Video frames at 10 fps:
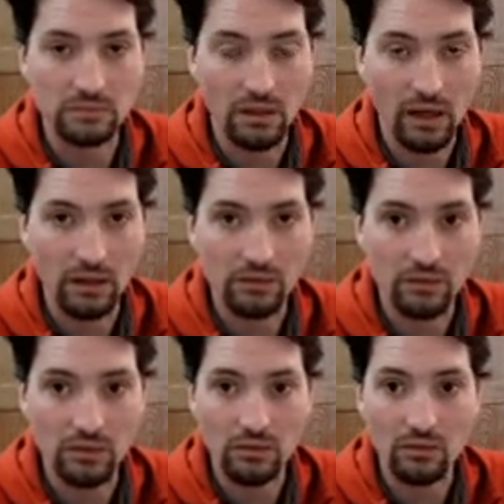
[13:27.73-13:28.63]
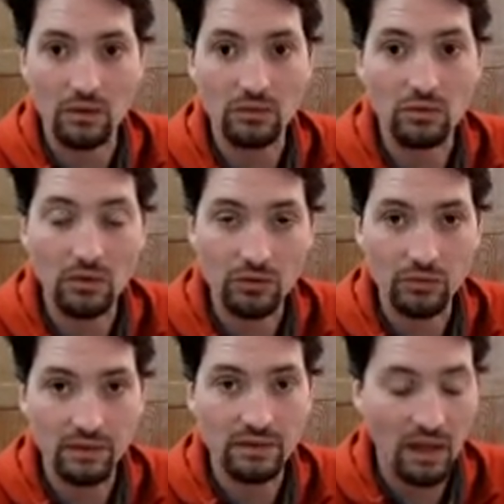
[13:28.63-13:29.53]
Okay, so in order
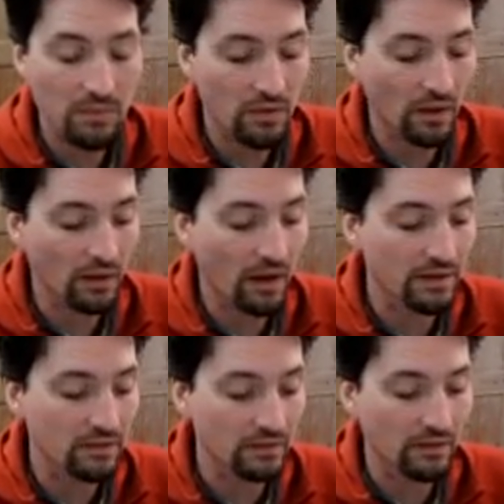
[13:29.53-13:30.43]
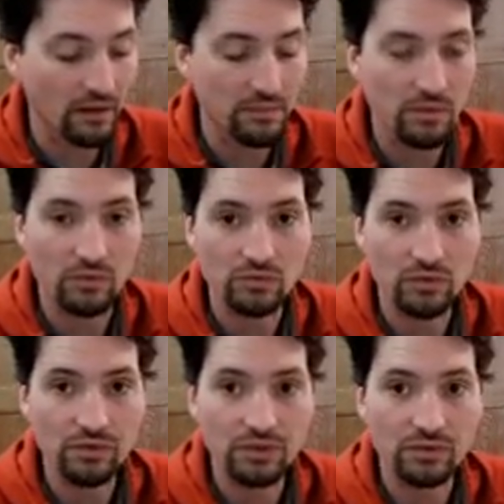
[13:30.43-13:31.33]
to escape, you can either type
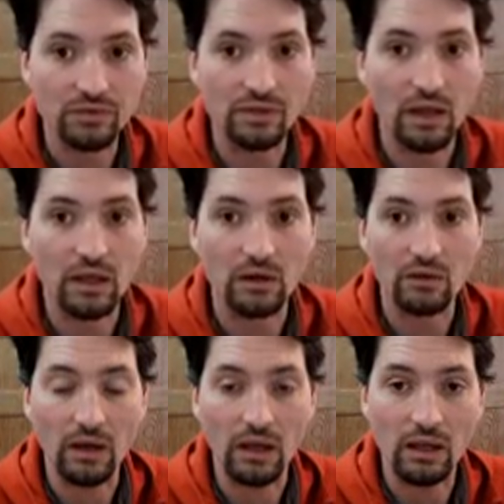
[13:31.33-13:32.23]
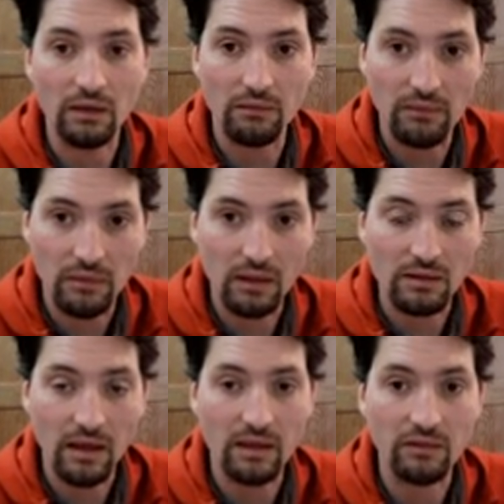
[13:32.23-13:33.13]
Control D to say, okay,
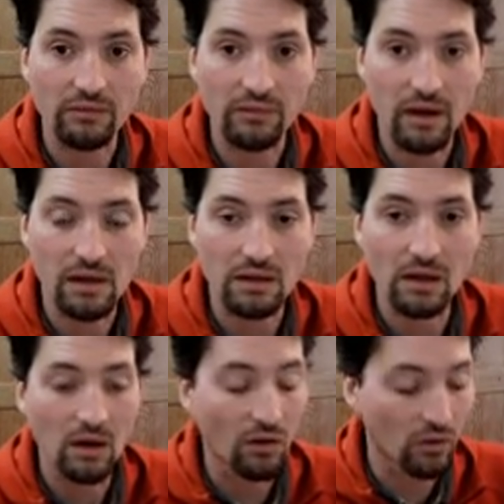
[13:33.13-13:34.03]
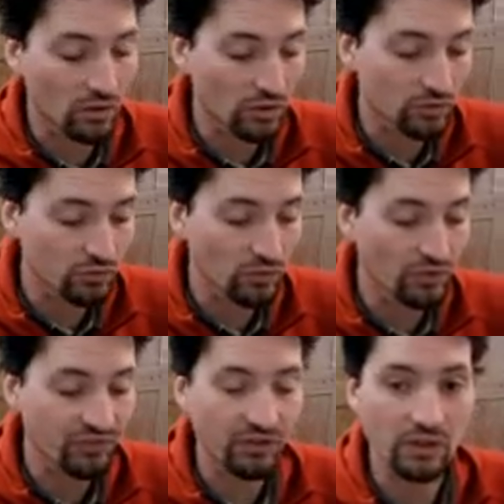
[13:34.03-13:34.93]
that's end of file, or Control
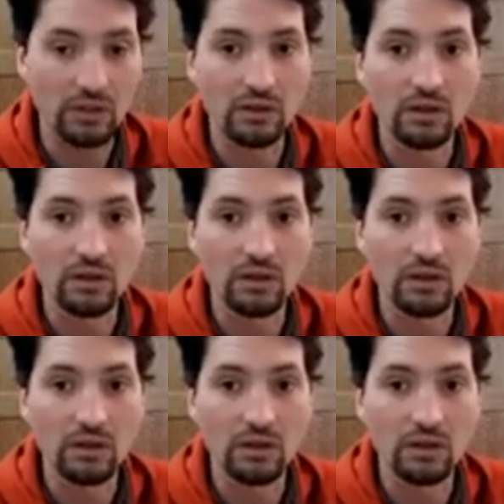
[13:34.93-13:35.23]
C,